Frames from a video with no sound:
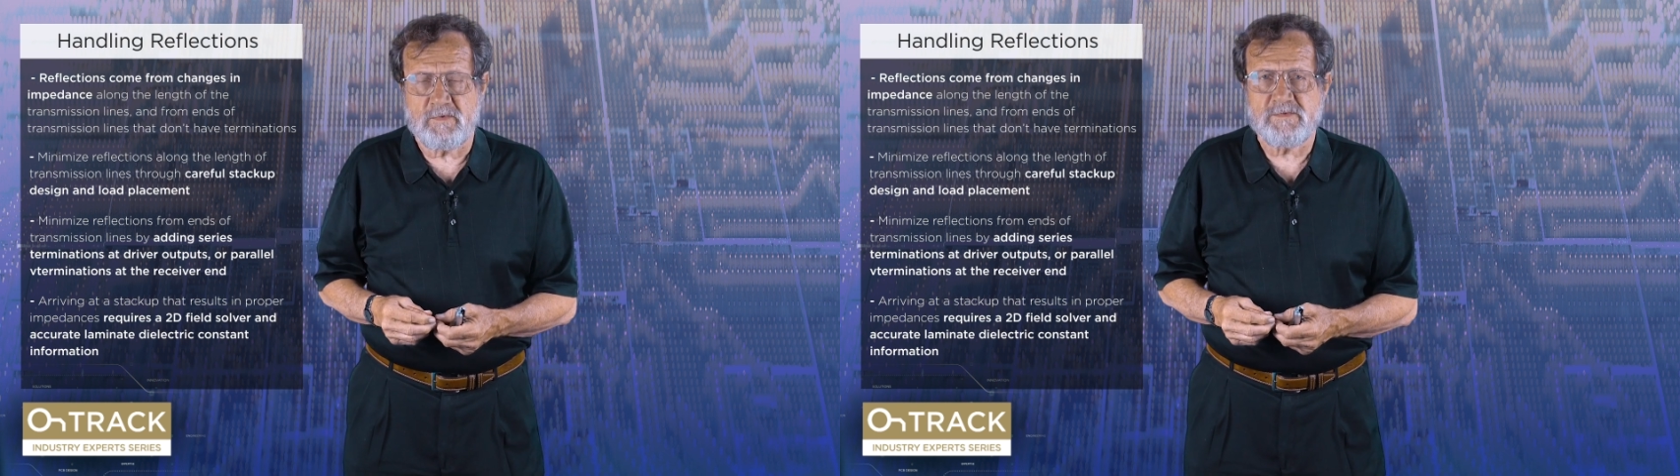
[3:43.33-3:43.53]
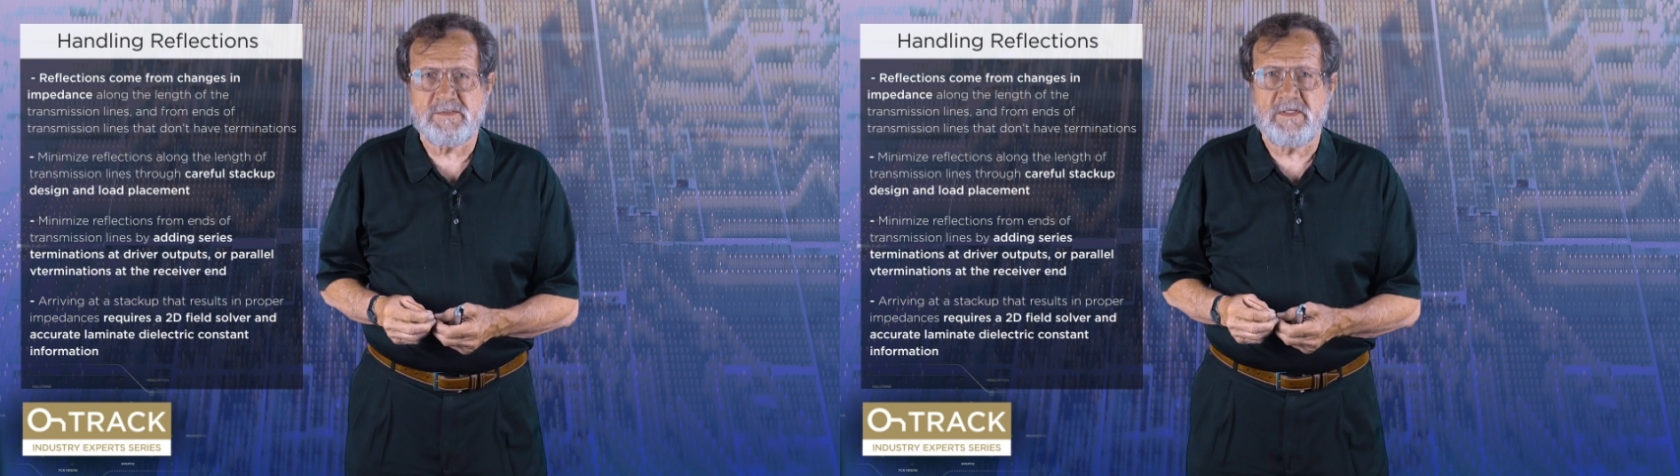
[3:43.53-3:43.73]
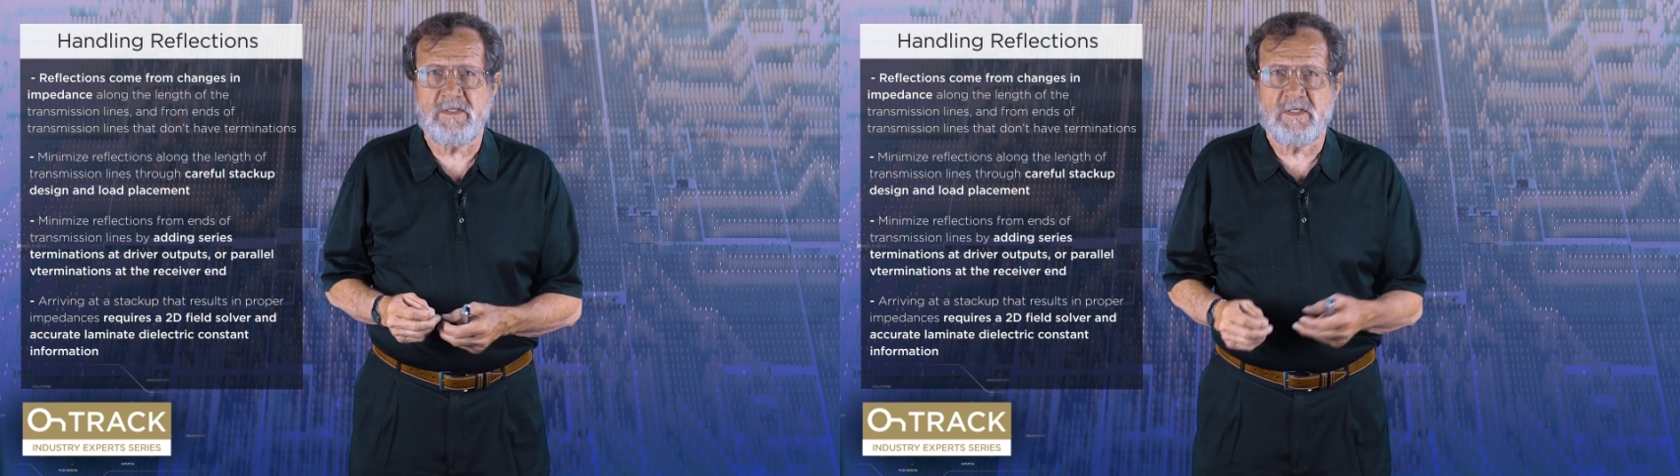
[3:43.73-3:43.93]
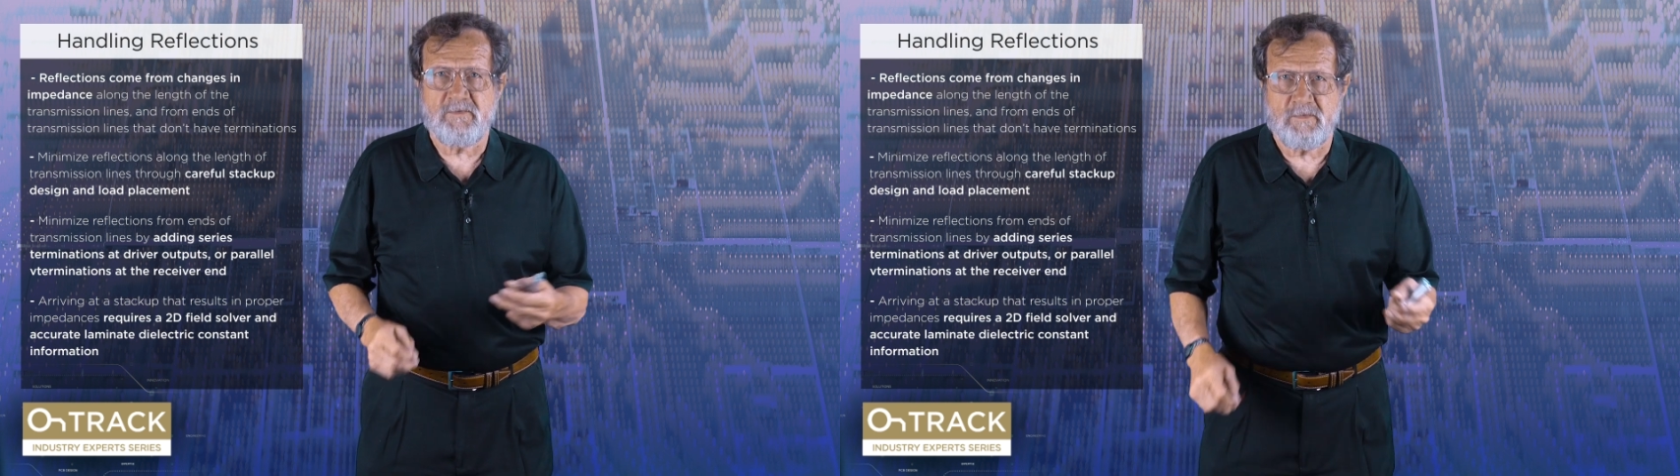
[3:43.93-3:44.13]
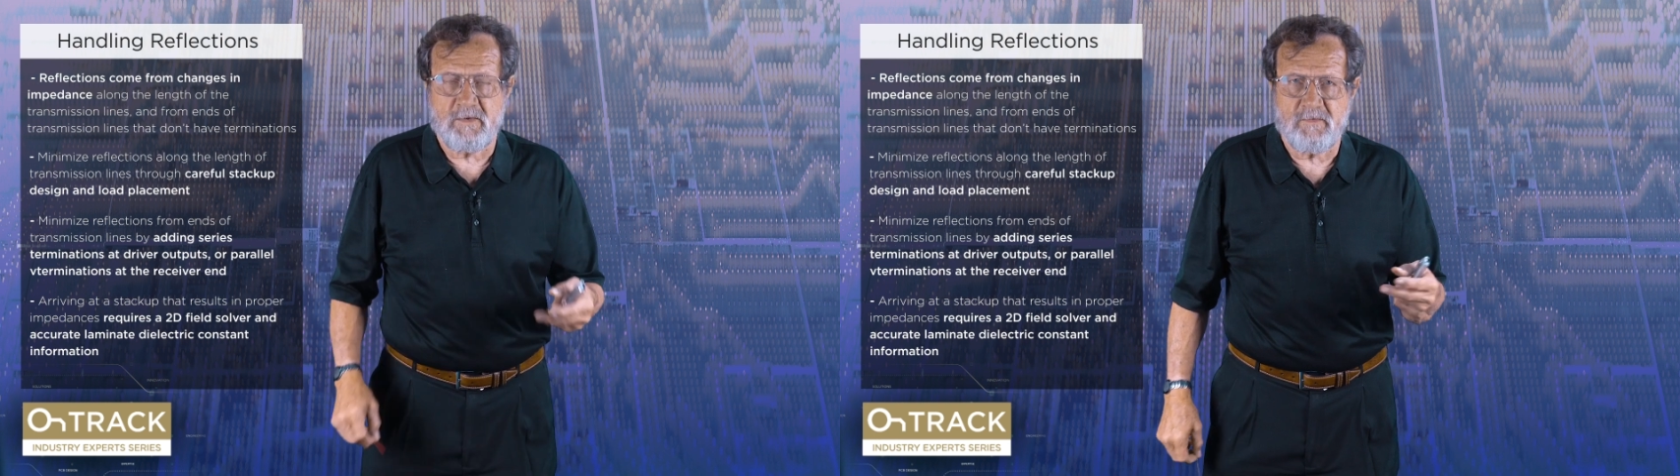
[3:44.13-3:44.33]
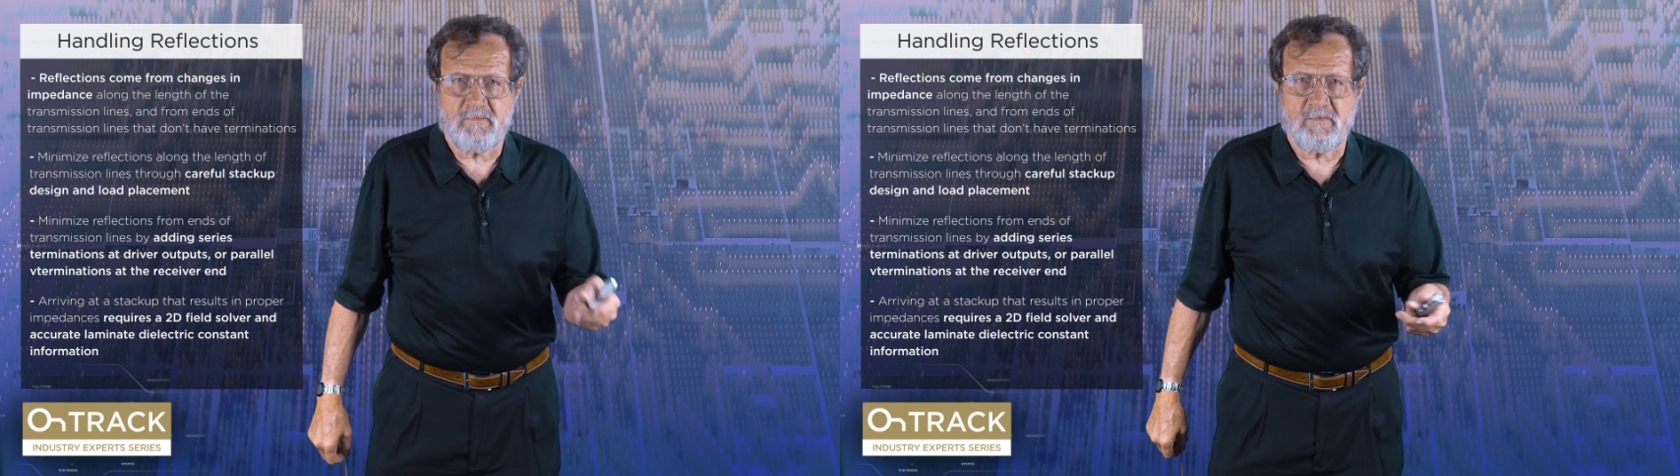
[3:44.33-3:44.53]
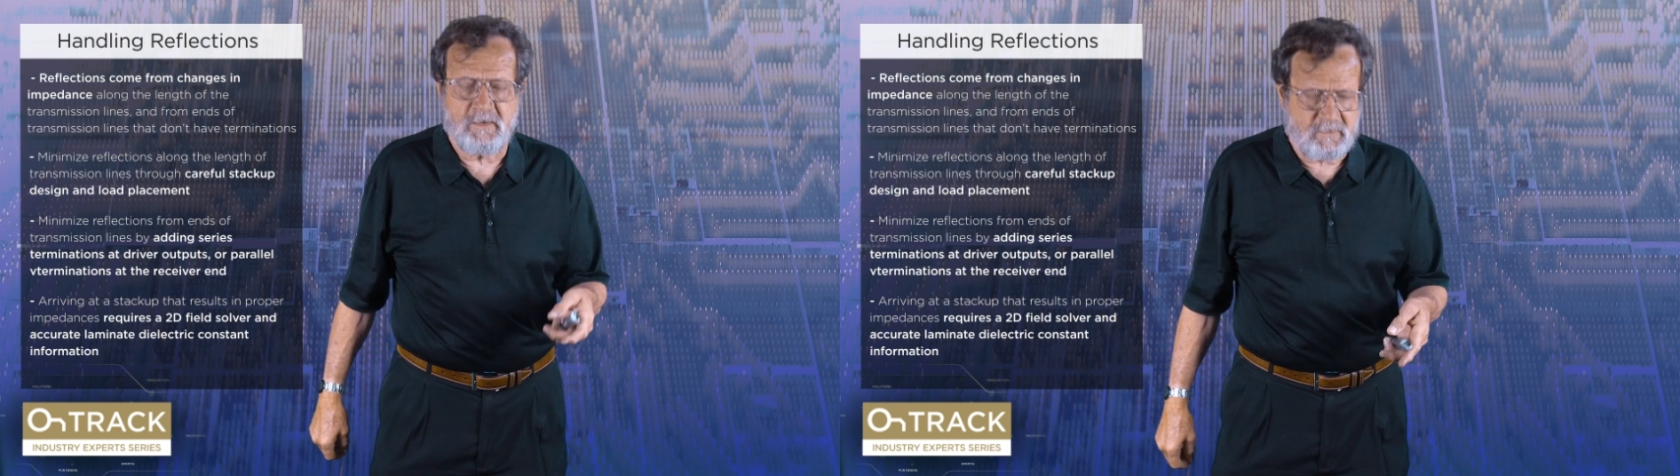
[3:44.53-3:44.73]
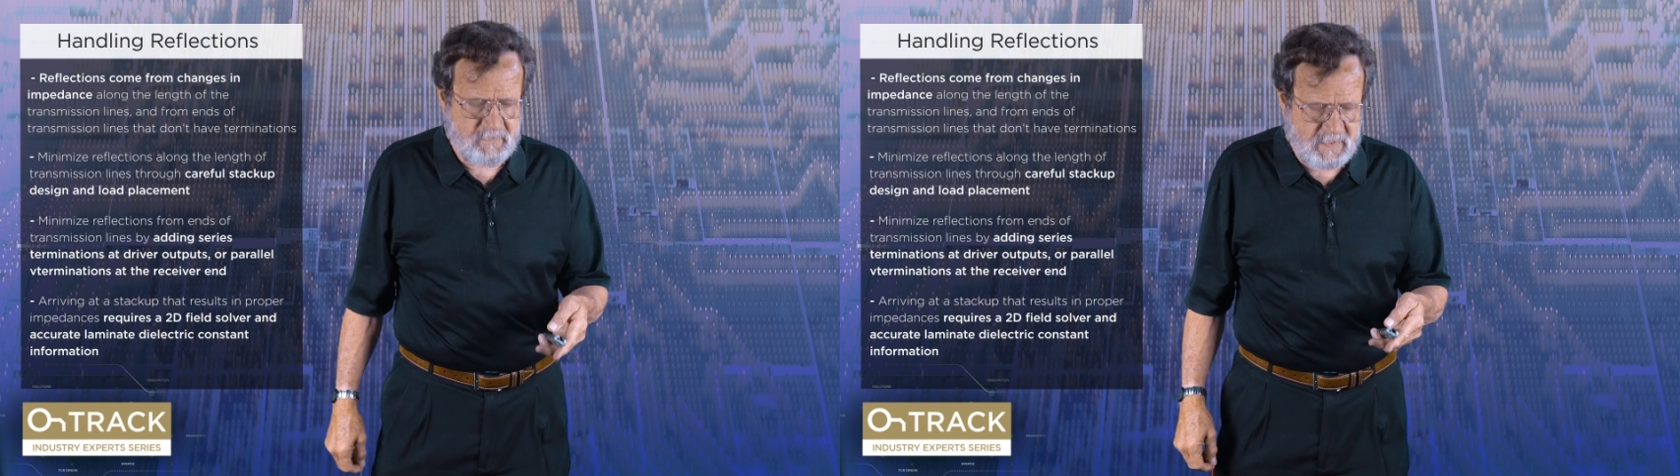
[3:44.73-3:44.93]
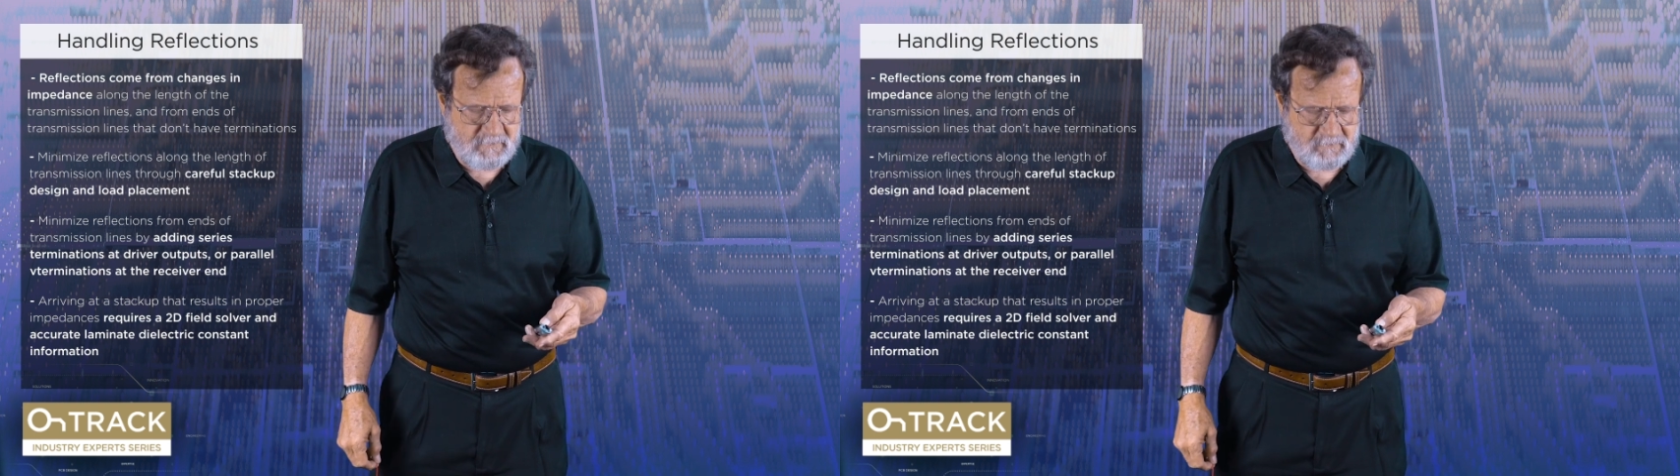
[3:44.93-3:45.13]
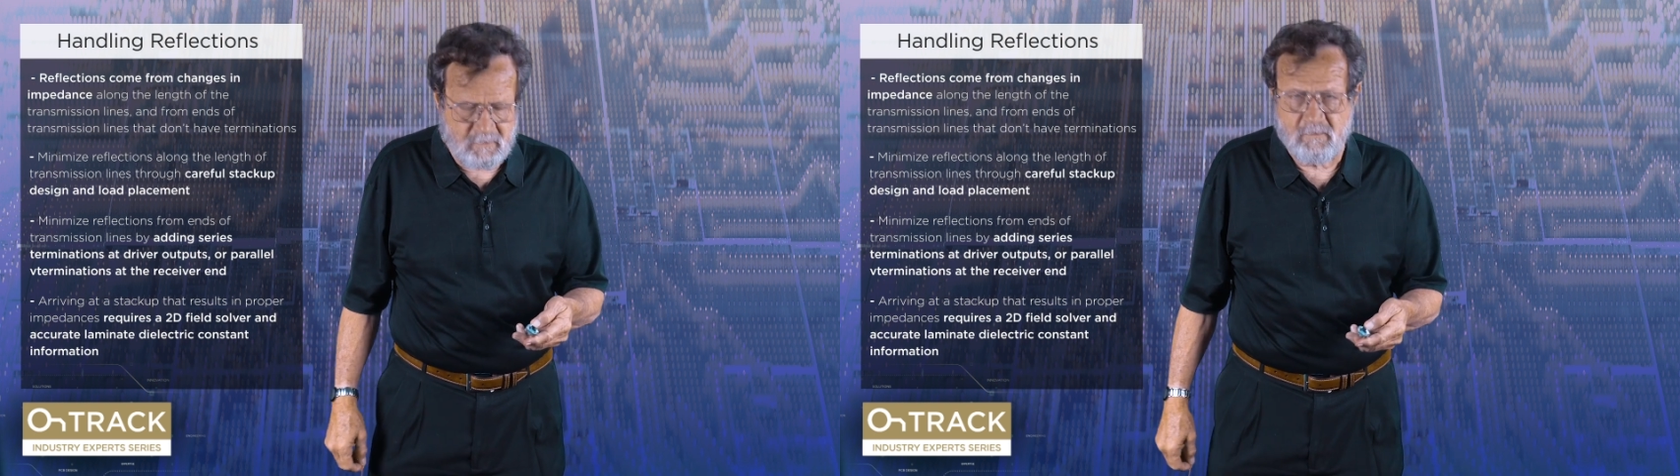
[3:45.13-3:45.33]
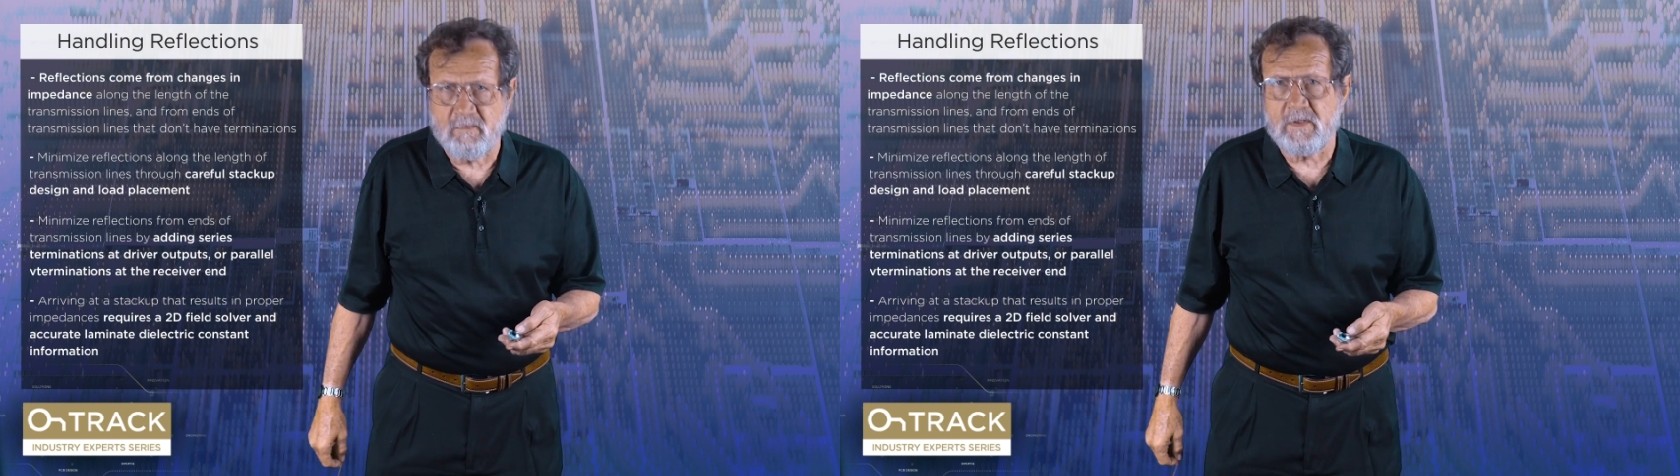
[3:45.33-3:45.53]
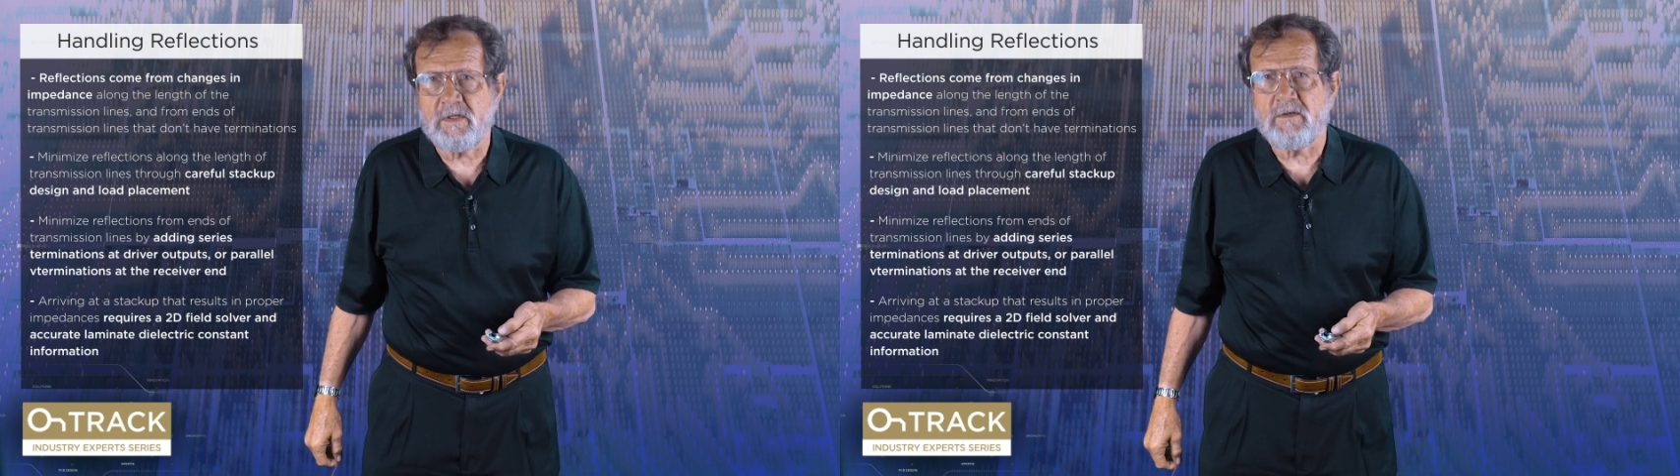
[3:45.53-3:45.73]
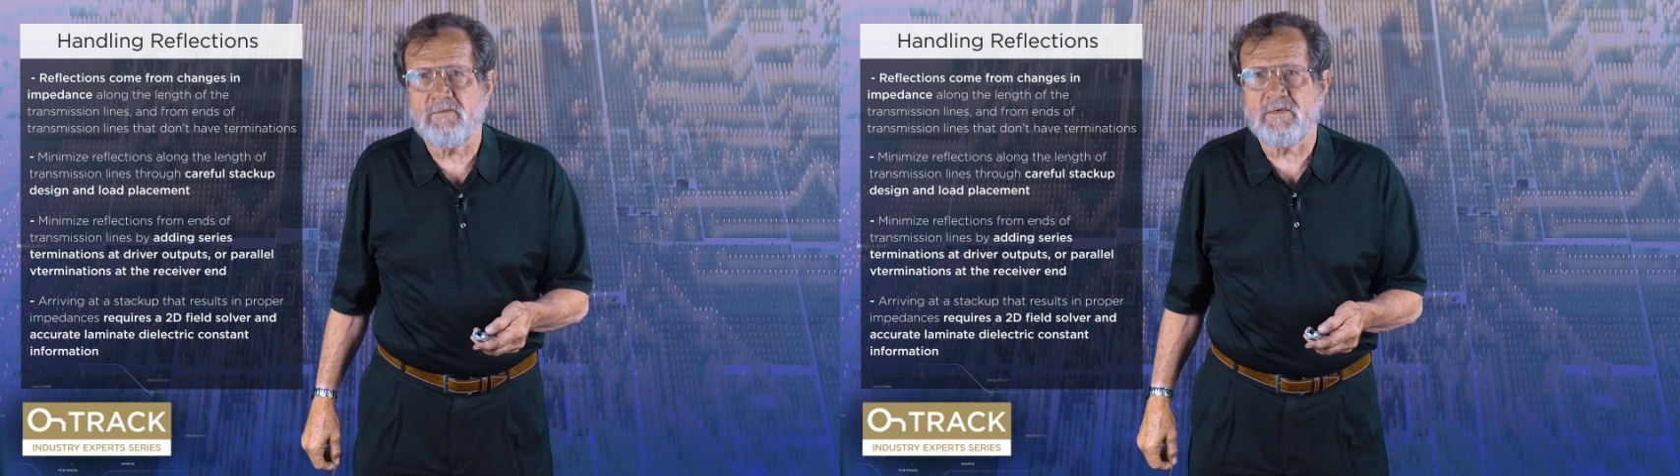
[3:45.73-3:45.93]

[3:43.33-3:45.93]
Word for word: We'll see as we go through here that won't work